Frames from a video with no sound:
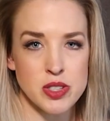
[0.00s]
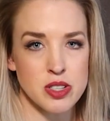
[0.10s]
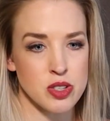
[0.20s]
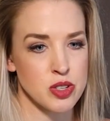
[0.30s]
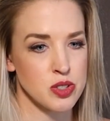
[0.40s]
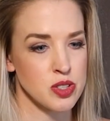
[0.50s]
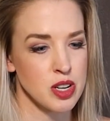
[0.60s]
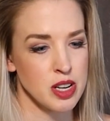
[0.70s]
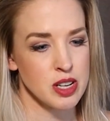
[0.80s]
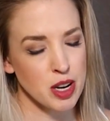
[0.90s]
scissors,
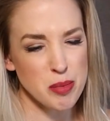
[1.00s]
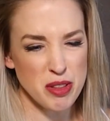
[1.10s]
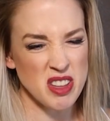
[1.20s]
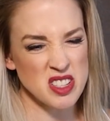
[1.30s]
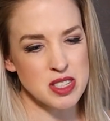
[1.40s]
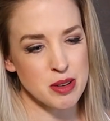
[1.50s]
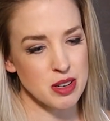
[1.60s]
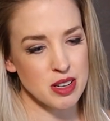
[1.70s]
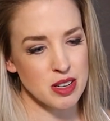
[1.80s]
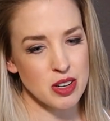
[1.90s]
a couple things
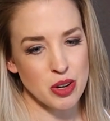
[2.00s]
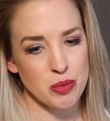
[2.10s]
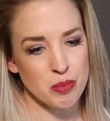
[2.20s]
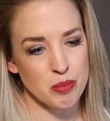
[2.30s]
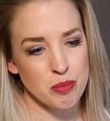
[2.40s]
that, you know,